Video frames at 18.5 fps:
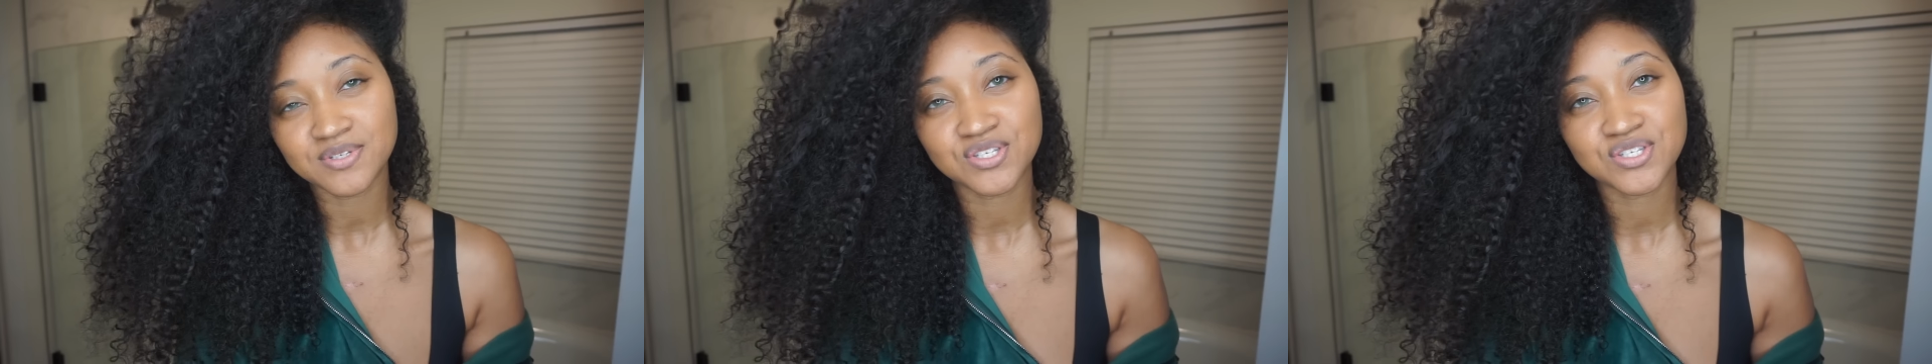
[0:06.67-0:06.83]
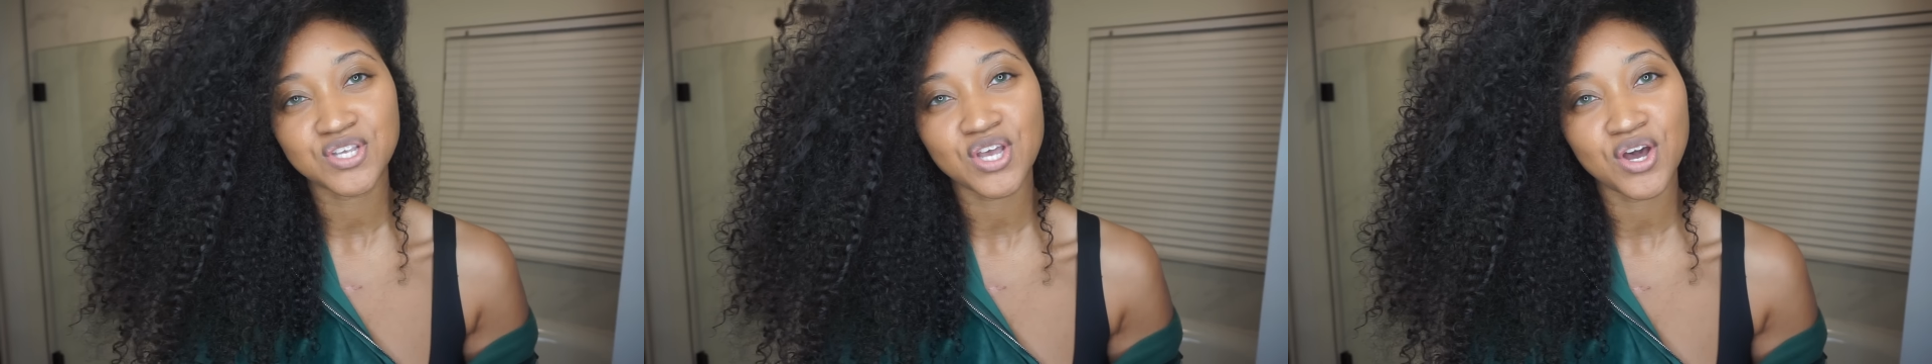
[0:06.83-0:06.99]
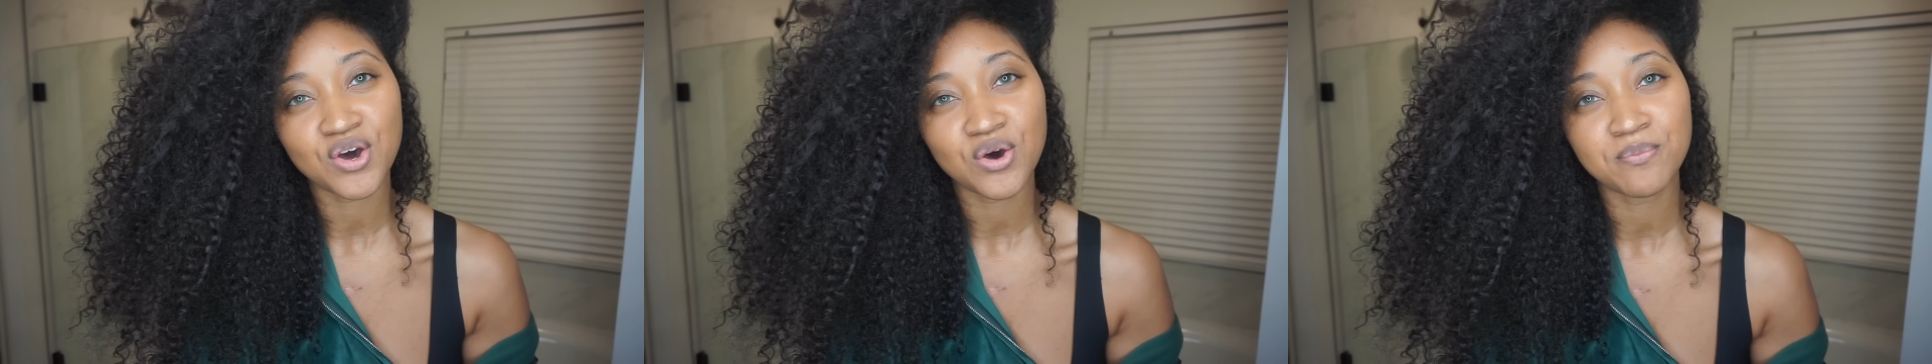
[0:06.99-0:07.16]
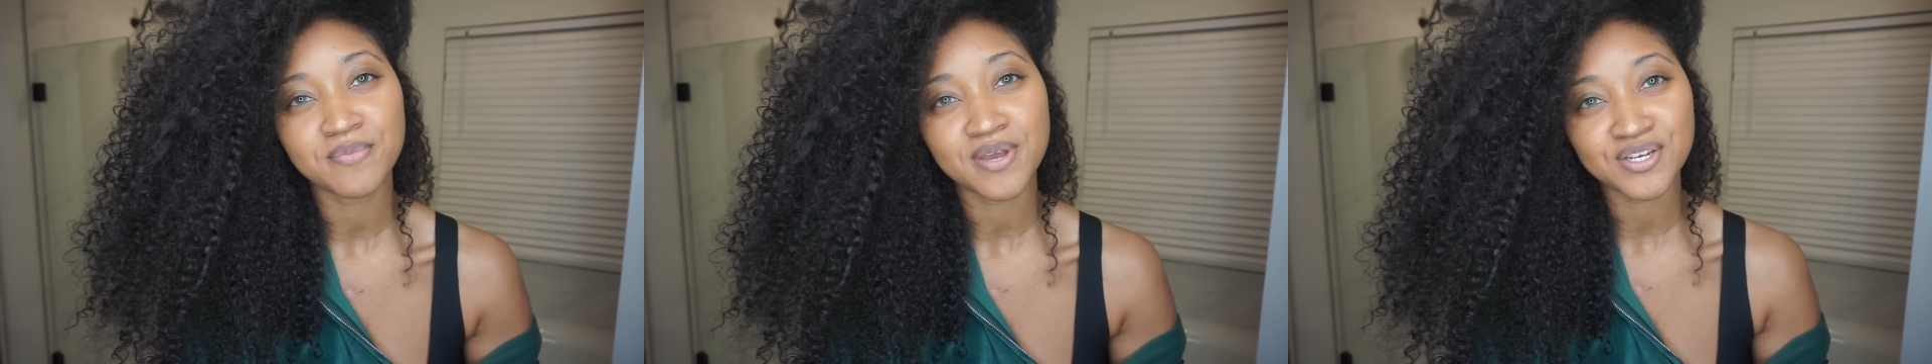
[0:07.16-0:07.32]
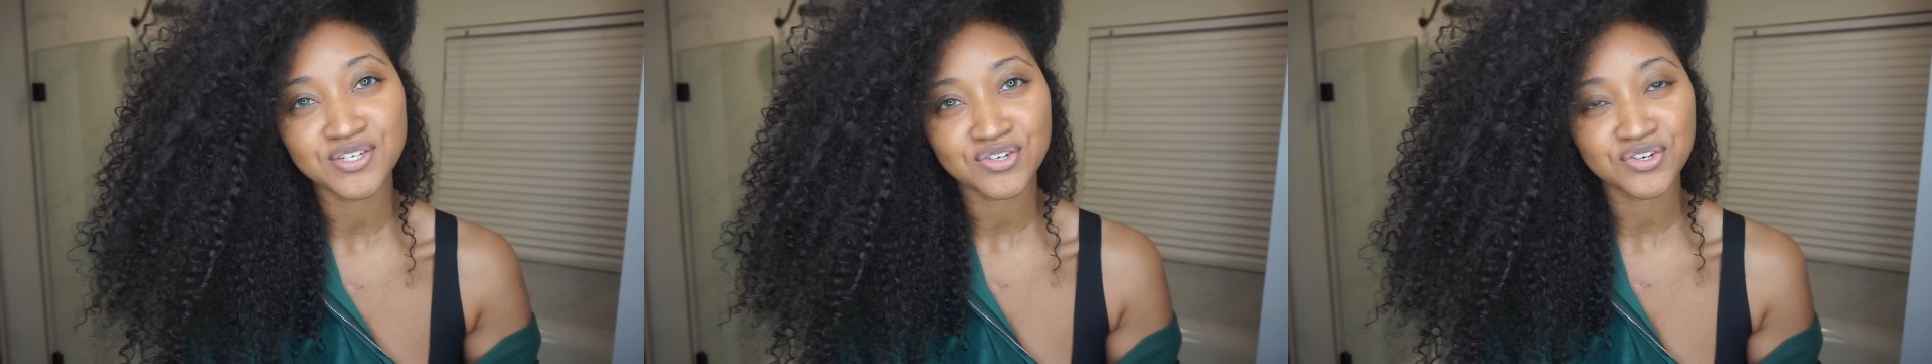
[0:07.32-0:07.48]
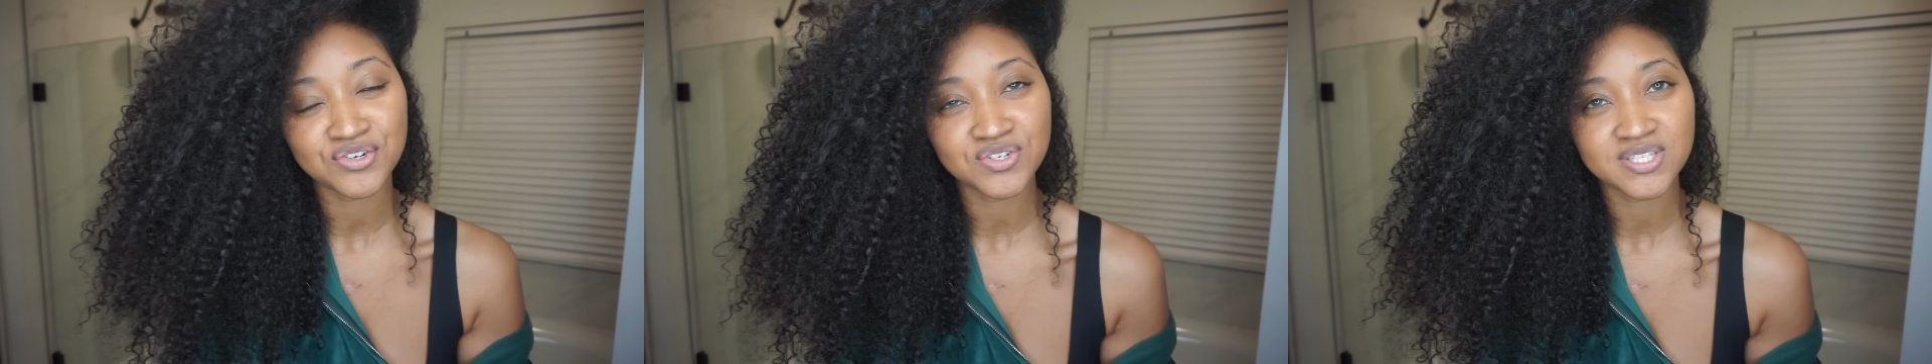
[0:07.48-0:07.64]
So make
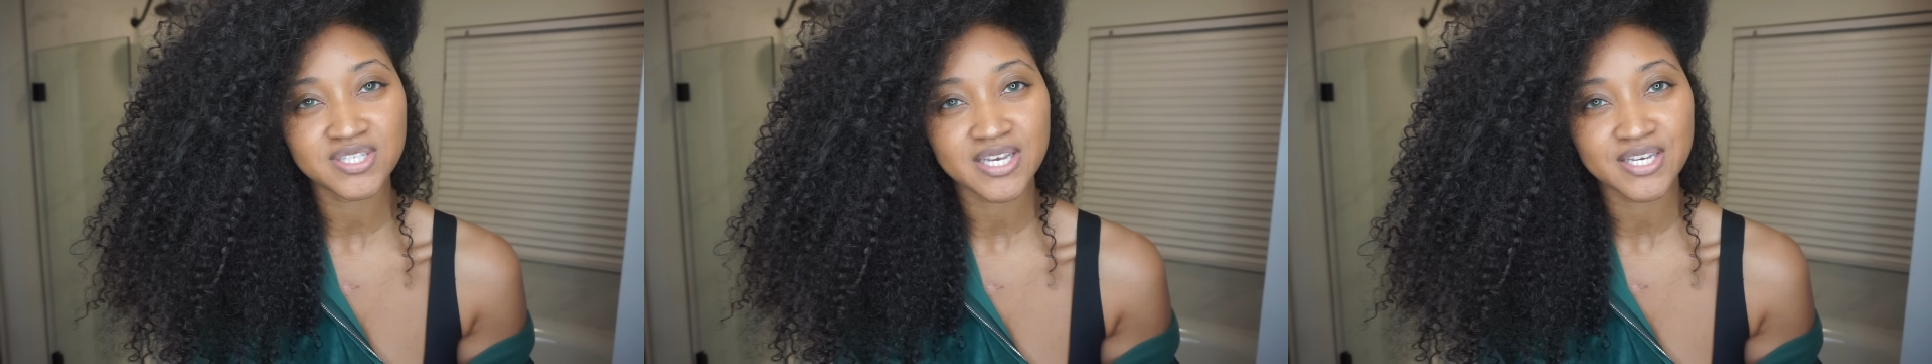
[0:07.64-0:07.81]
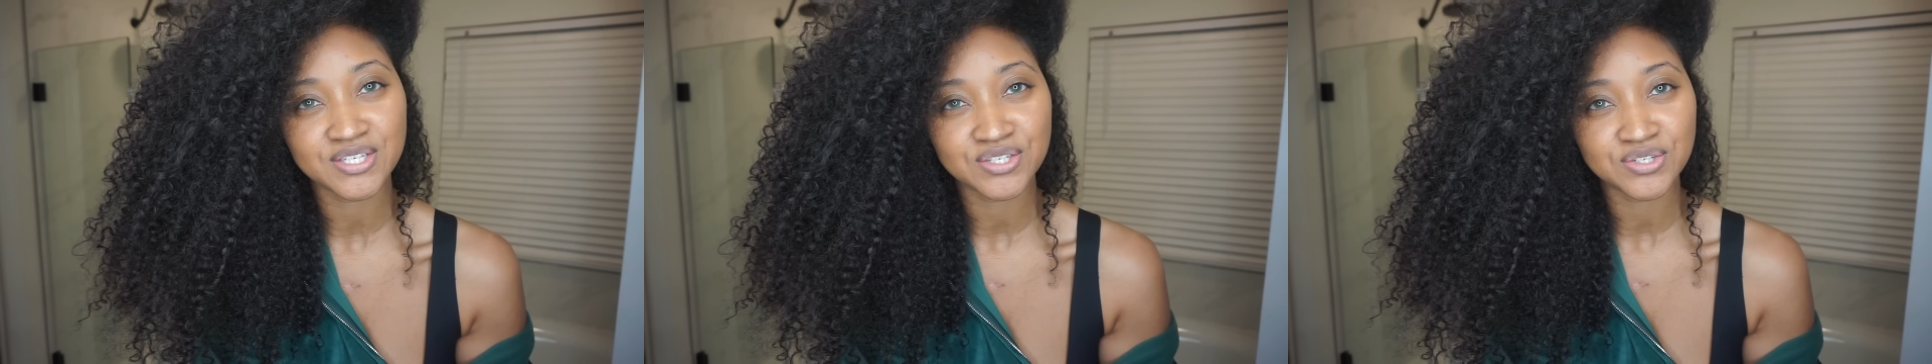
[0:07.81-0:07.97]
sure you stay